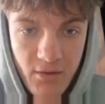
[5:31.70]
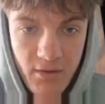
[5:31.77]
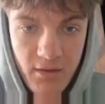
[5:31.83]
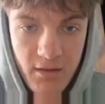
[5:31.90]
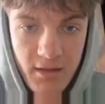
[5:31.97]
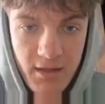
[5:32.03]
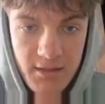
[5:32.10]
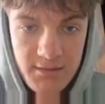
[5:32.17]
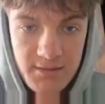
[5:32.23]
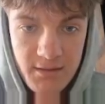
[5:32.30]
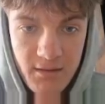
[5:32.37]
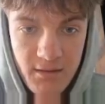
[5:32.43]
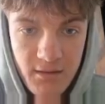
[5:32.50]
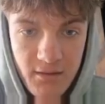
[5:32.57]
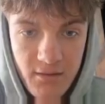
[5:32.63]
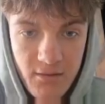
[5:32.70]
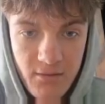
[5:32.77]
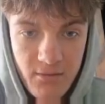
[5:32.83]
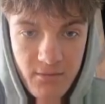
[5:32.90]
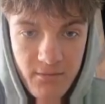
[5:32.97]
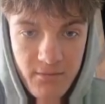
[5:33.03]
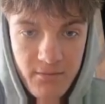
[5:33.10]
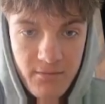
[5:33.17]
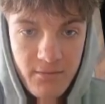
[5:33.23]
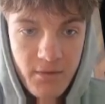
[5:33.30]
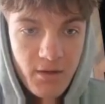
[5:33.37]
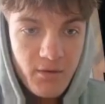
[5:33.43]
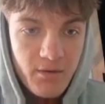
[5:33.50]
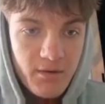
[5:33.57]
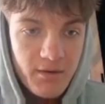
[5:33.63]
That's low, bro.
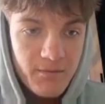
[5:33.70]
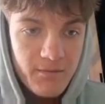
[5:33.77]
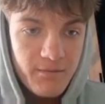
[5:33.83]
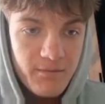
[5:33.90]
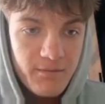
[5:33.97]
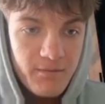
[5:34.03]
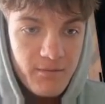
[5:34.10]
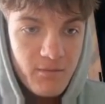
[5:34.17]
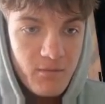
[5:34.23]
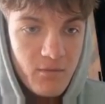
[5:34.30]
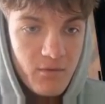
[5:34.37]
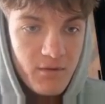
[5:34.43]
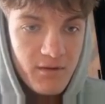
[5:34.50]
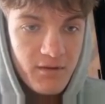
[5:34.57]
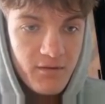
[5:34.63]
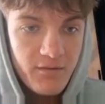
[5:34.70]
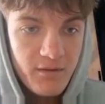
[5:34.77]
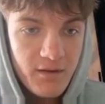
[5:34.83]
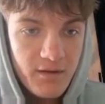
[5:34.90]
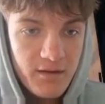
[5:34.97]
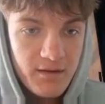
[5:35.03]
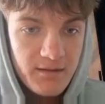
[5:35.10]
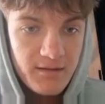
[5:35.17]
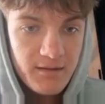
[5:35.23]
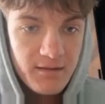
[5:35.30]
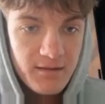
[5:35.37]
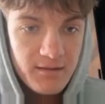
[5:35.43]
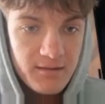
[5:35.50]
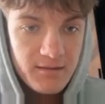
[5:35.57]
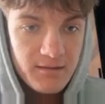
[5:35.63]
What the fuck is
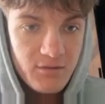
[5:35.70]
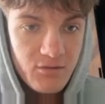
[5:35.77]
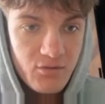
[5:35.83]
this?